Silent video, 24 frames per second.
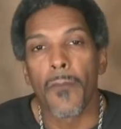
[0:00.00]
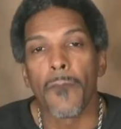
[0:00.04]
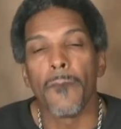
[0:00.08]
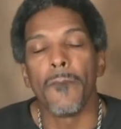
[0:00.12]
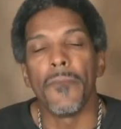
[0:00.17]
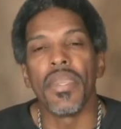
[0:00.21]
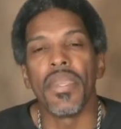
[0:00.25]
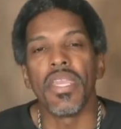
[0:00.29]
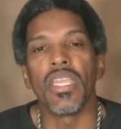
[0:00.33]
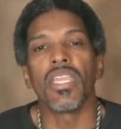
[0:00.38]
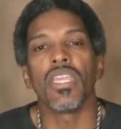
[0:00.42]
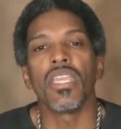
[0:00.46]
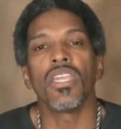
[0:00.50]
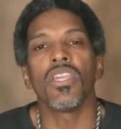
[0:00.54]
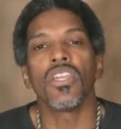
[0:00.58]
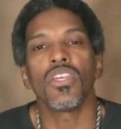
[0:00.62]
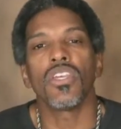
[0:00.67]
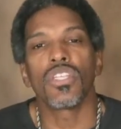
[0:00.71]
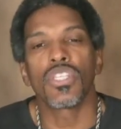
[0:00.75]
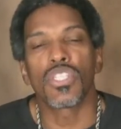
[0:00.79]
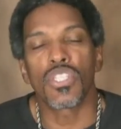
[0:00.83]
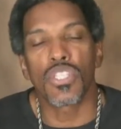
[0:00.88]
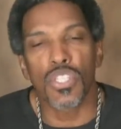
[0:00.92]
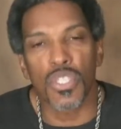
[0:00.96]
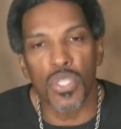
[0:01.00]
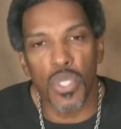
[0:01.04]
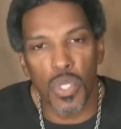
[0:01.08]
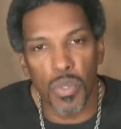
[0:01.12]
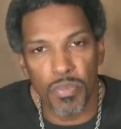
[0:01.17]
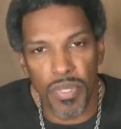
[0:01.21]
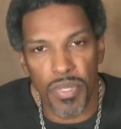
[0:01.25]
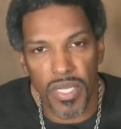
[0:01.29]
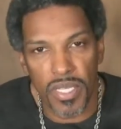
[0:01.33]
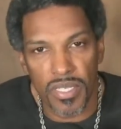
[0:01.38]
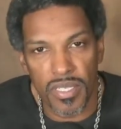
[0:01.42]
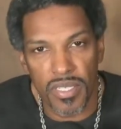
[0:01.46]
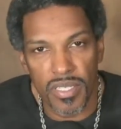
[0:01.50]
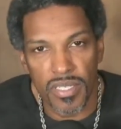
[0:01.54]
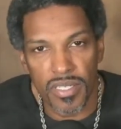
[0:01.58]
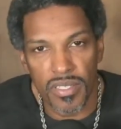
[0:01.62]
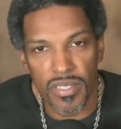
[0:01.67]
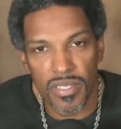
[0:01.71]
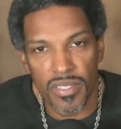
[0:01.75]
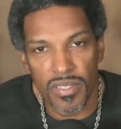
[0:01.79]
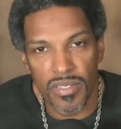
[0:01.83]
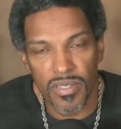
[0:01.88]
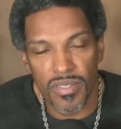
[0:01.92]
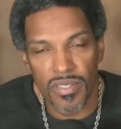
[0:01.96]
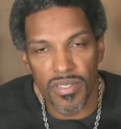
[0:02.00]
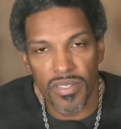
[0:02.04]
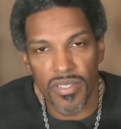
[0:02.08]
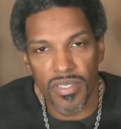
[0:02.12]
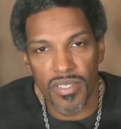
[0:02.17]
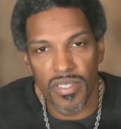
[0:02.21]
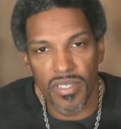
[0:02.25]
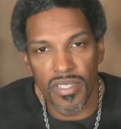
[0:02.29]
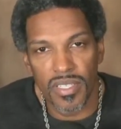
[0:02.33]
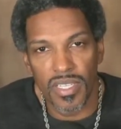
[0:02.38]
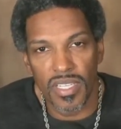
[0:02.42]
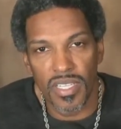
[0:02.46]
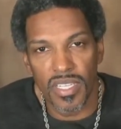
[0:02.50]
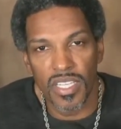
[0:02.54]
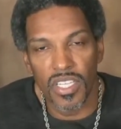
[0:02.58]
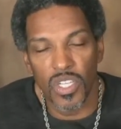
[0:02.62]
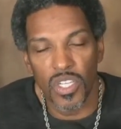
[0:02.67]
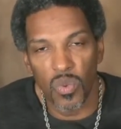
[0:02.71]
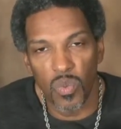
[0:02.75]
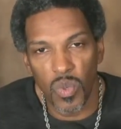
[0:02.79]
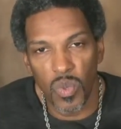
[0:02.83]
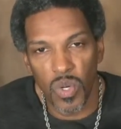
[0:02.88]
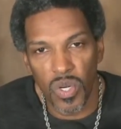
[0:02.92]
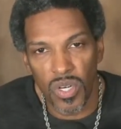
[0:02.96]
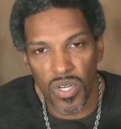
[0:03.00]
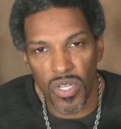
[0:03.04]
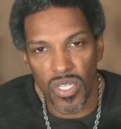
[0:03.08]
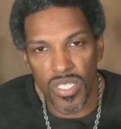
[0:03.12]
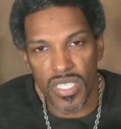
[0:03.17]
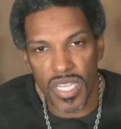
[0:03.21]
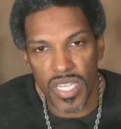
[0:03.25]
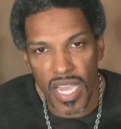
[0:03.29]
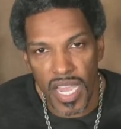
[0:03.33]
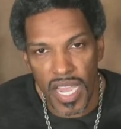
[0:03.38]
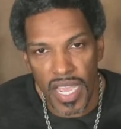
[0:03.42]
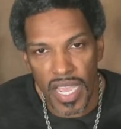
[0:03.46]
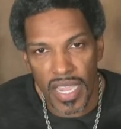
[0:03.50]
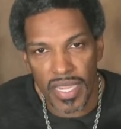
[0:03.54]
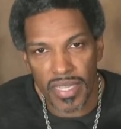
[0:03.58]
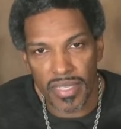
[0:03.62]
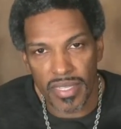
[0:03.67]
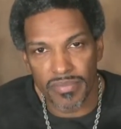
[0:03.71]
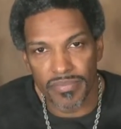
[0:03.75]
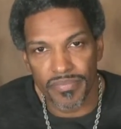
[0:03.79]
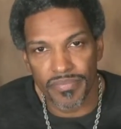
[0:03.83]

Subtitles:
Be stupid in the world's eye